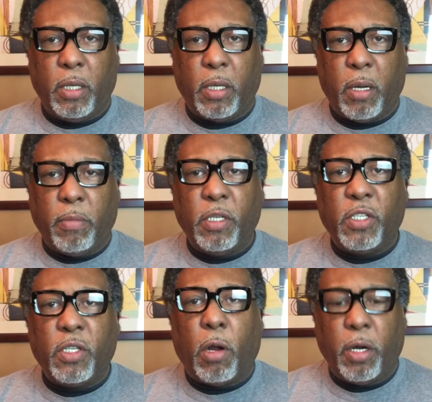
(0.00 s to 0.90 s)
I'm going to
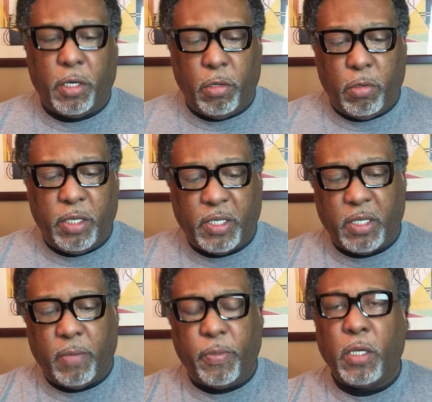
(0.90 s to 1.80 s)
start doing
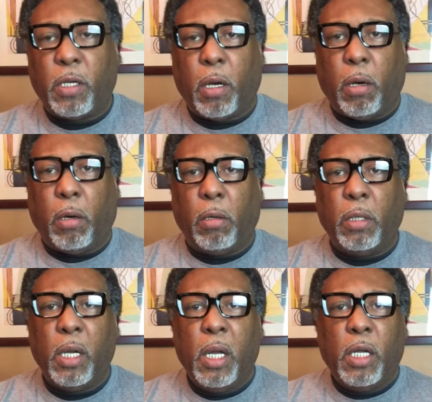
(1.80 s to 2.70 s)
something called
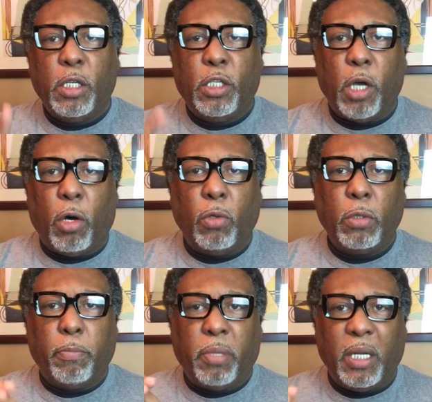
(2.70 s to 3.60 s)

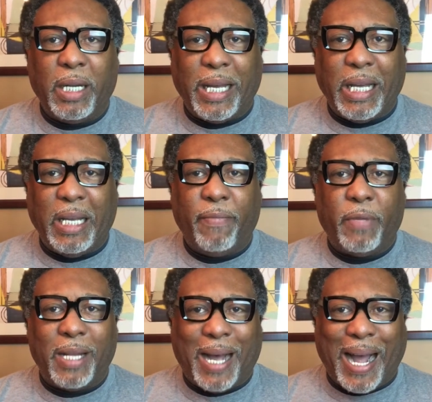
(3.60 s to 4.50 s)
Don't Believe
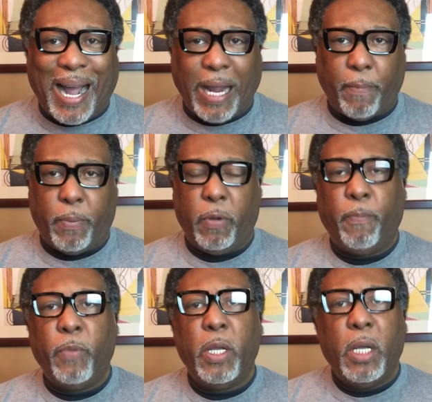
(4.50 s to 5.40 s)
the Hype.
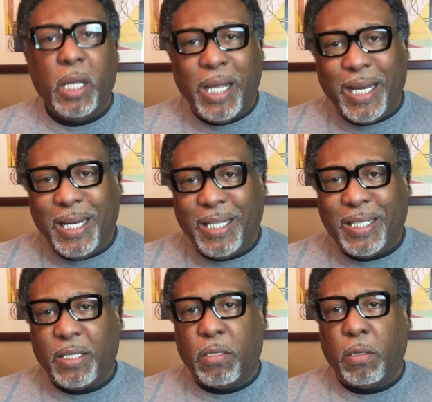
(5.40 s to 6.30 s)
And this
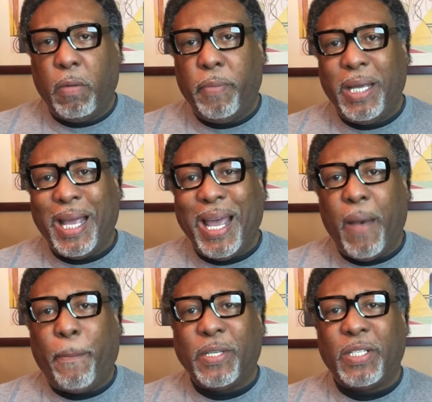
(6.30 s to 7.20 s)
is going to be
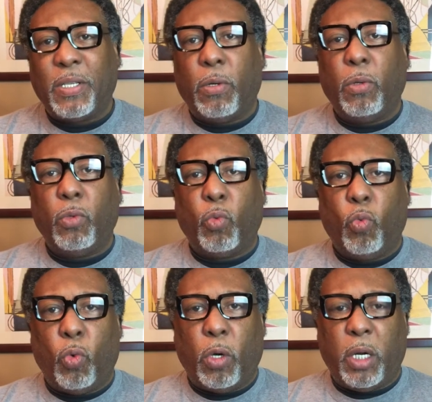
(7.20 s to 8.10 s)
episode
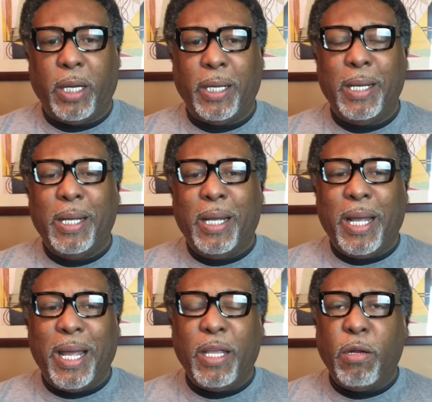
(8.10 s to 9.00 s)
one.
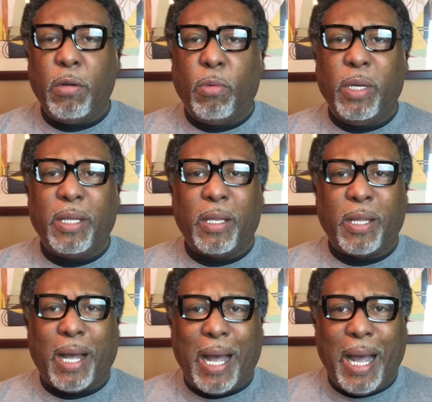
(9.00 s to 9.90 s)
And you know what
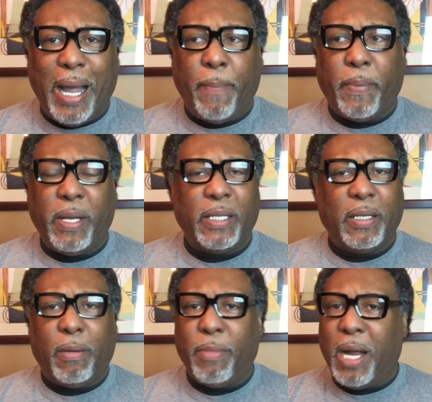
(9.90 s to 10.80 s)
the hype is,
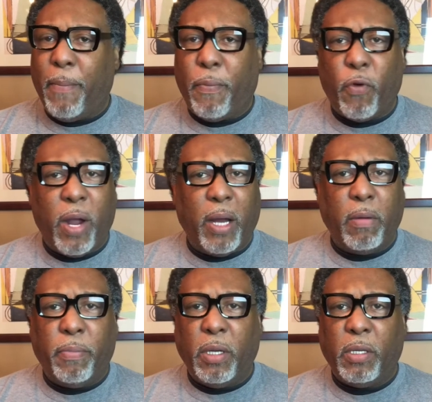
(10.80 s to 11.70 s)
and I'm not trying to
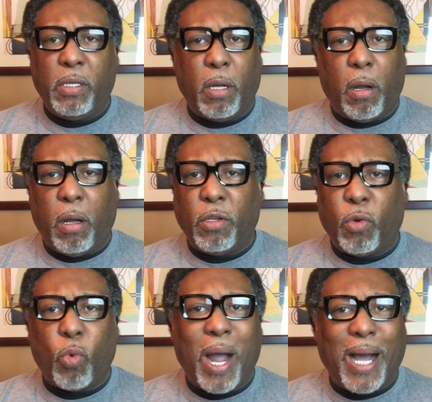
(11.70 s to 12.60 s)
be uh,
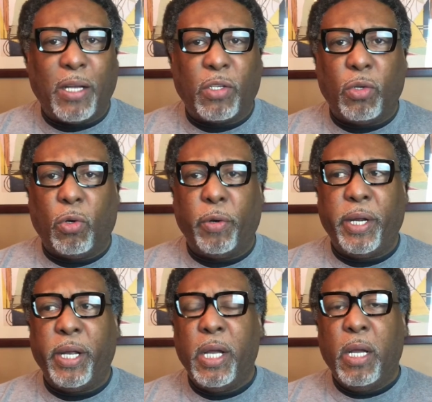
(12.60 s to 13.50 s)

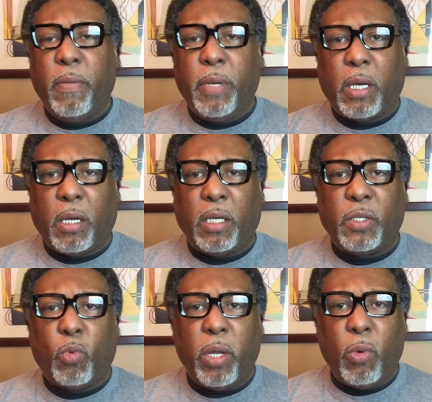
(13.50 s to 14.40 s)
derogatory because
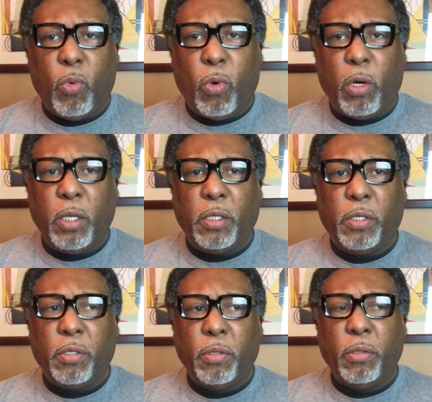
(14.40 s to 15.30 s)
we want
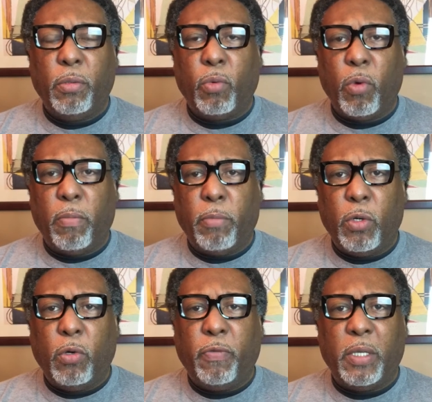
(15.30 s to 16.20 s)
to
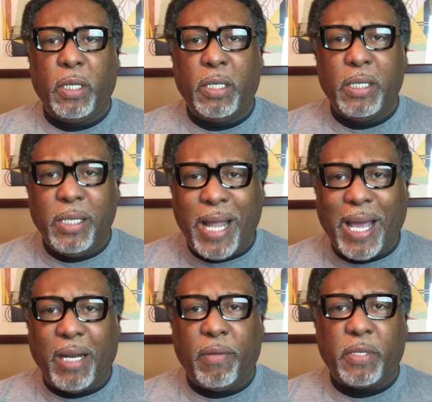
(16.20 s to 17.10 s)
remove this
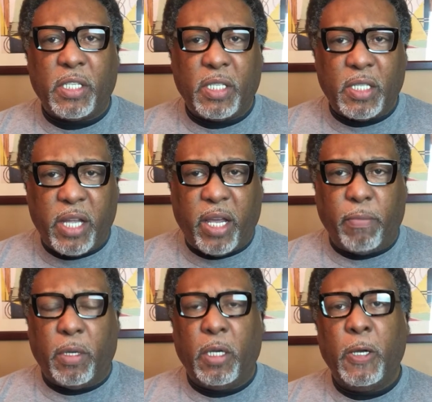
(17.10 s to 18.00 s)
negative stigma